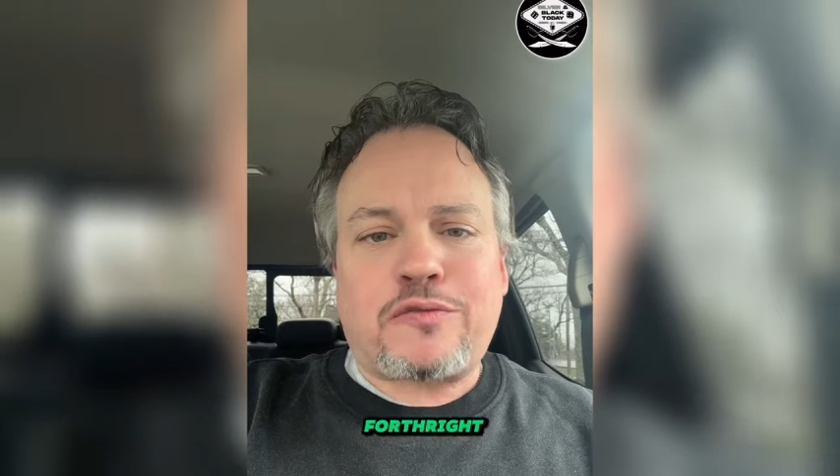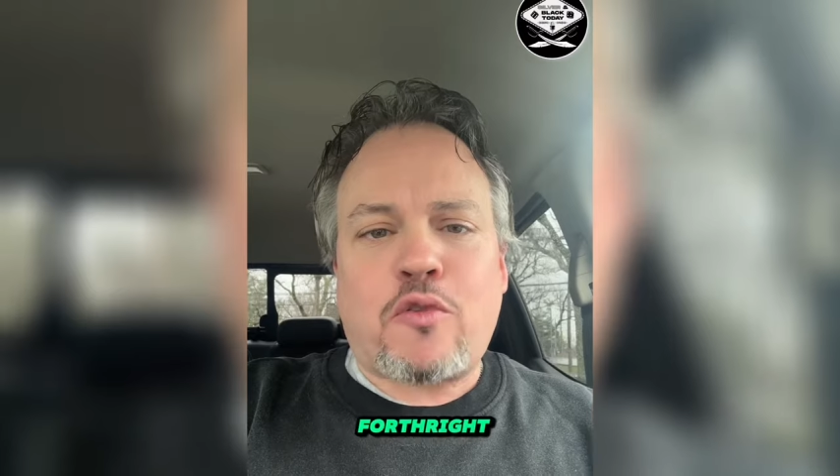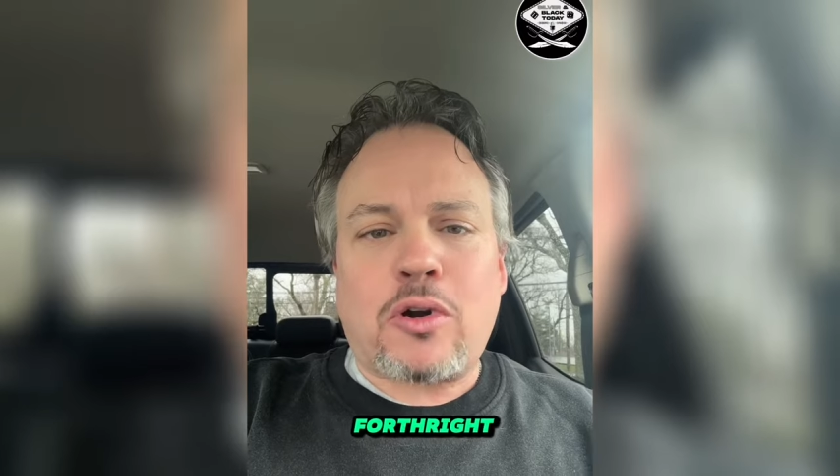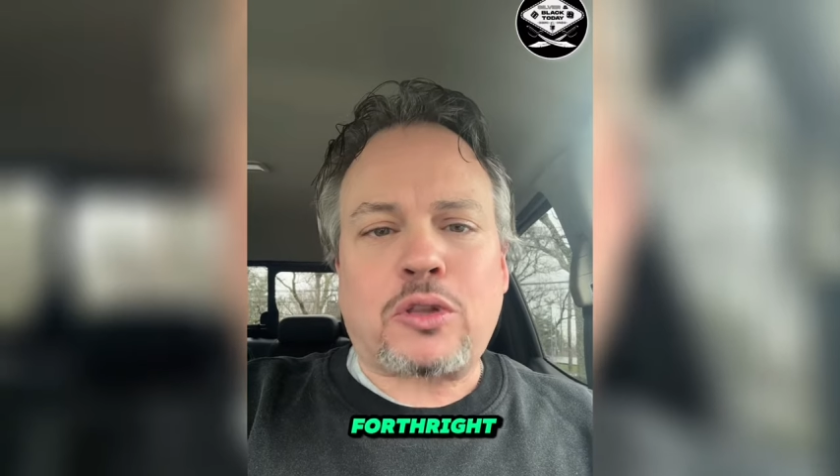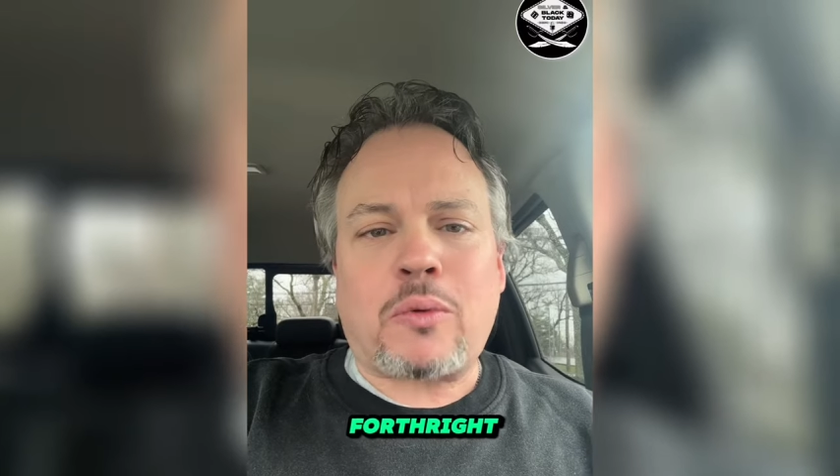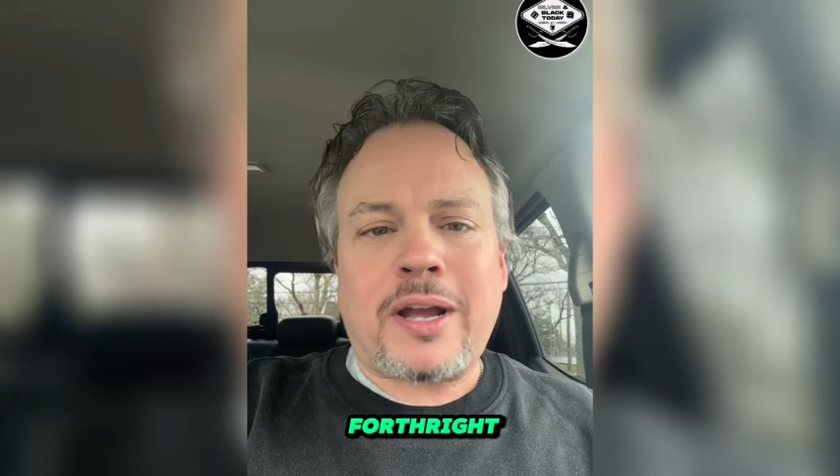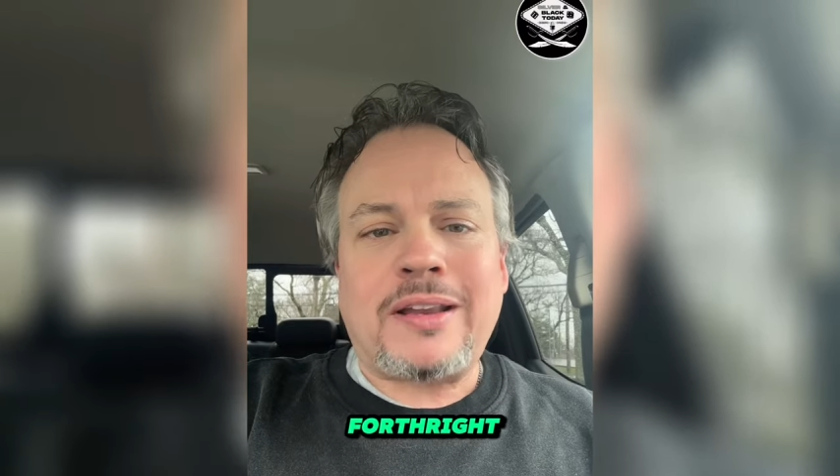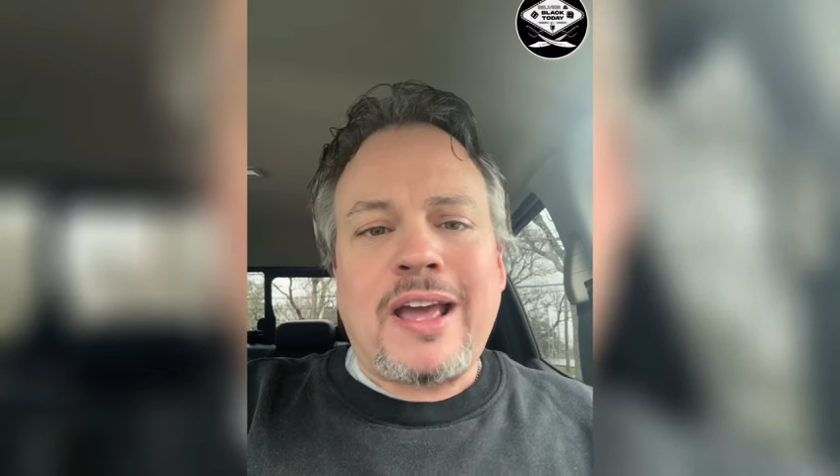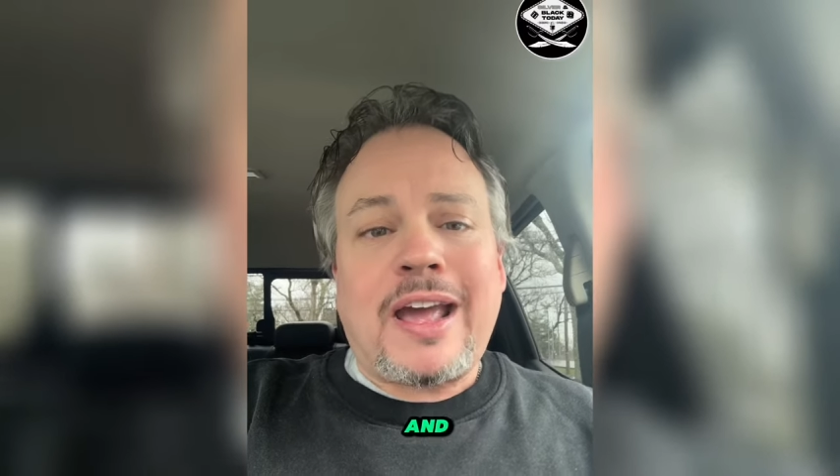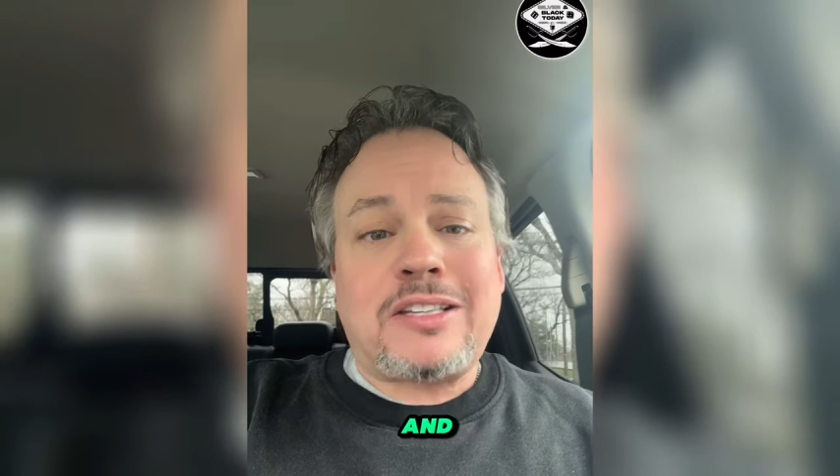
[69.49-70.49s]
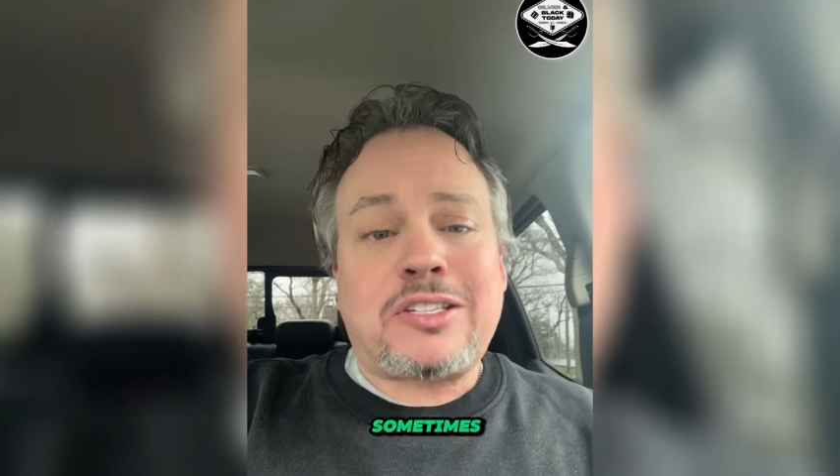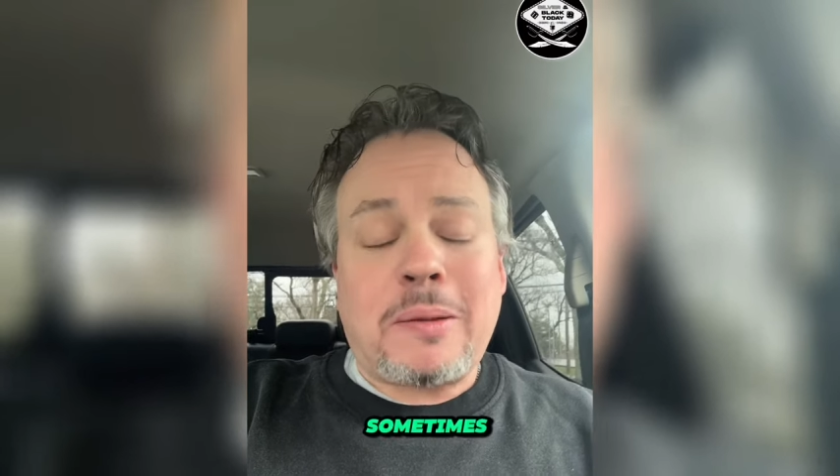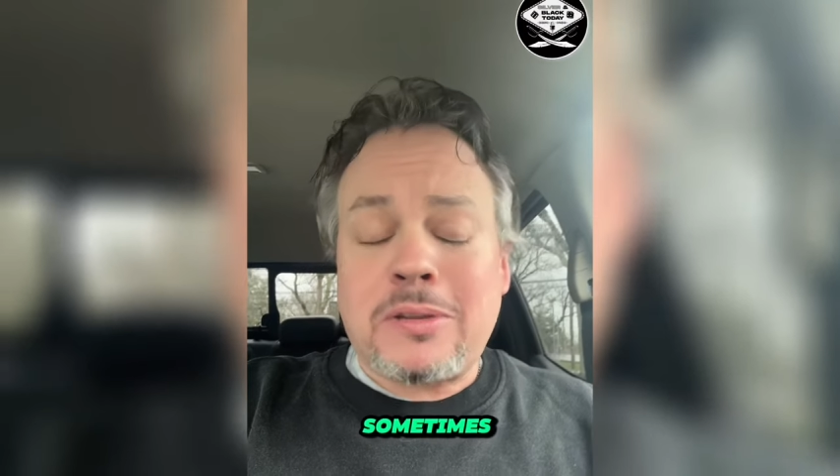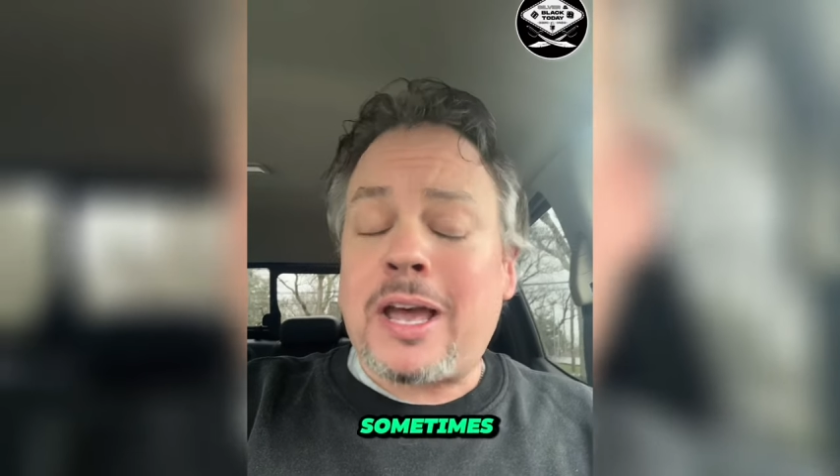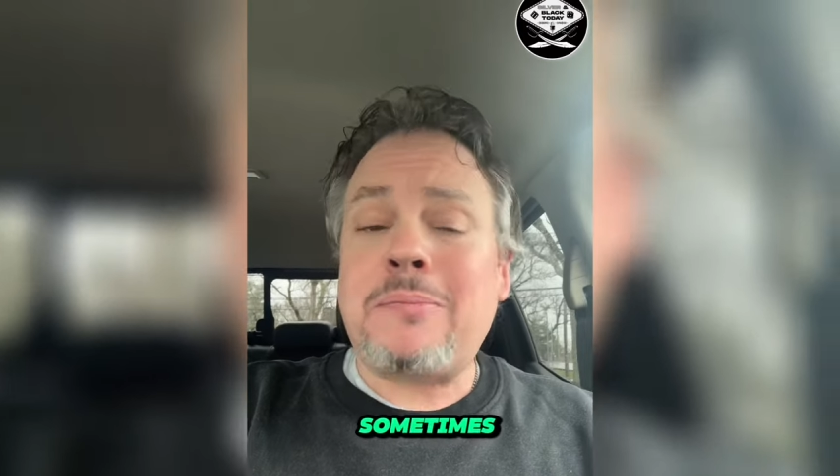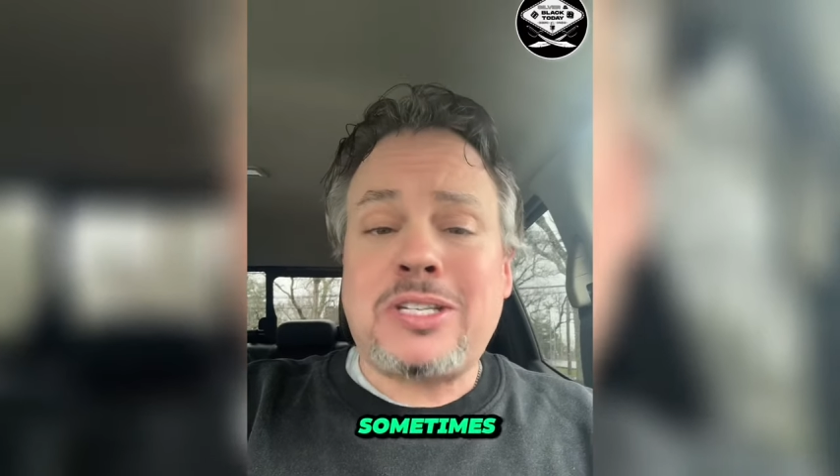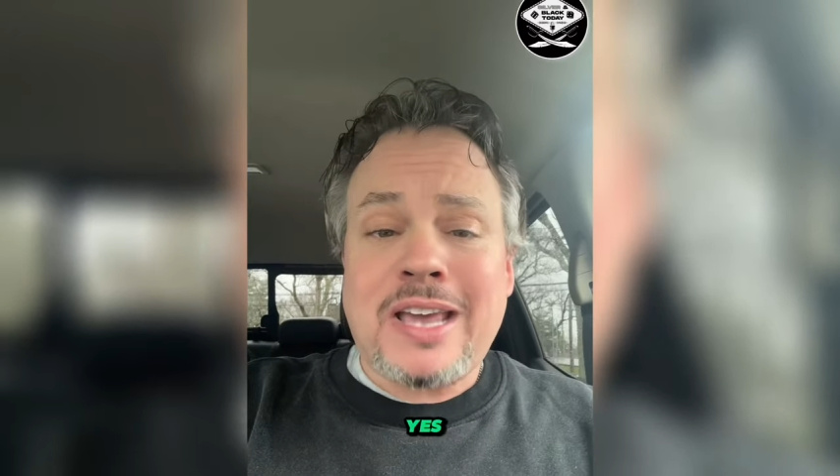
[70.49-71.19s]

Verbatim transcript: forthright, and sometimes,